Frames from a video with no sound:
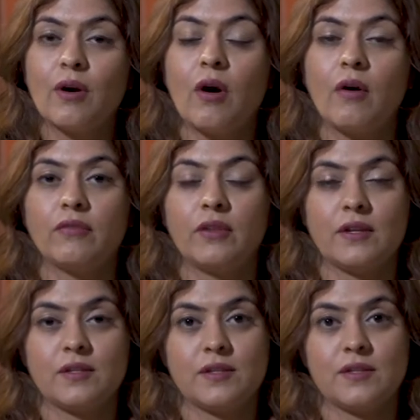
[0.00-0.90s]
of
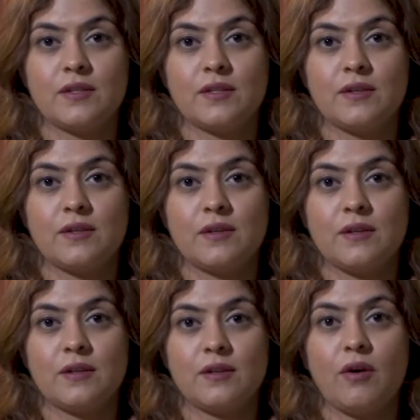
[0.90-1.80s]
this
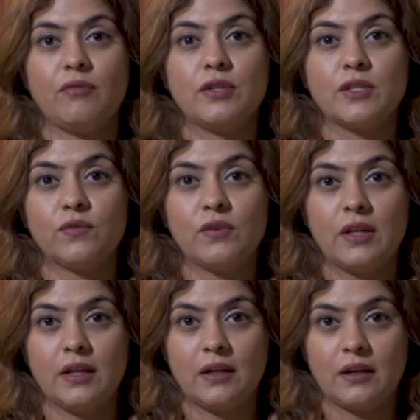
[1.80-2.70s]

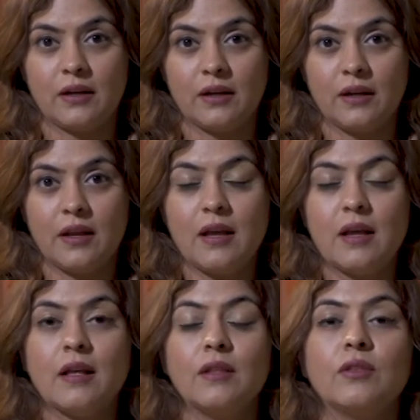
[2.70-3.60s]
feeling.
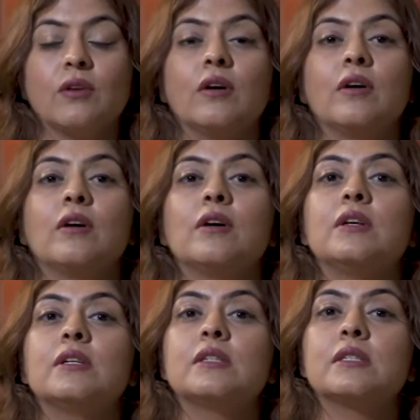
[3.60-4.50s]
The
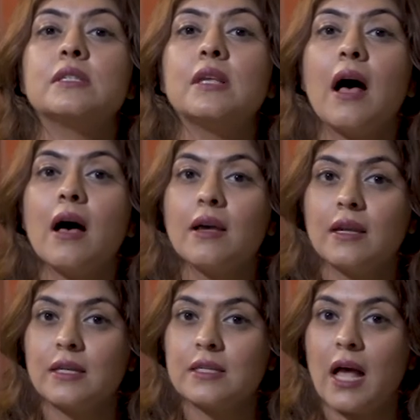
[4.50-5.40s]

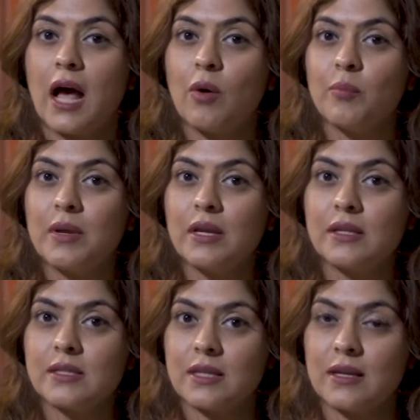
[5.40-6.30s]
size, how big
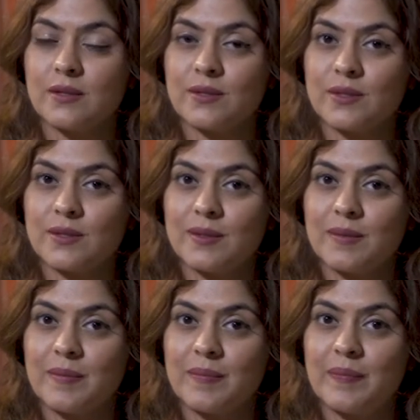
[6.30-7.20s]
is this?
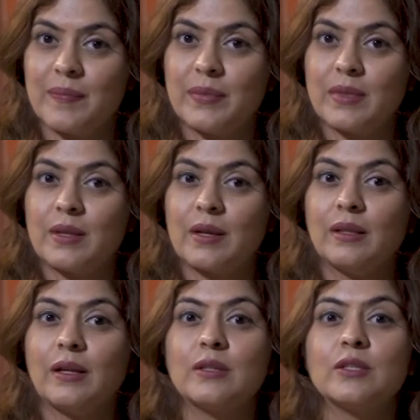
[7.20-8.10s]

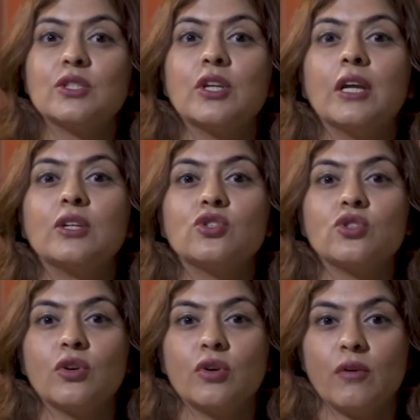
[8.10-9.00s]
The
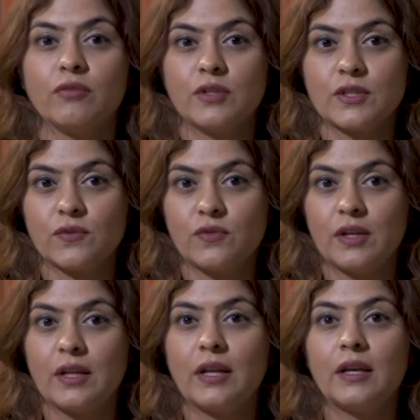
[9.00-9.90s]
texture of this
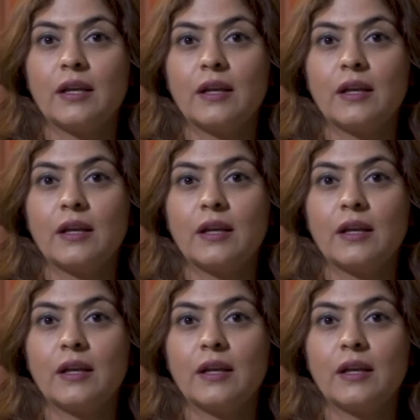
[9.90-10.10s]
feeling.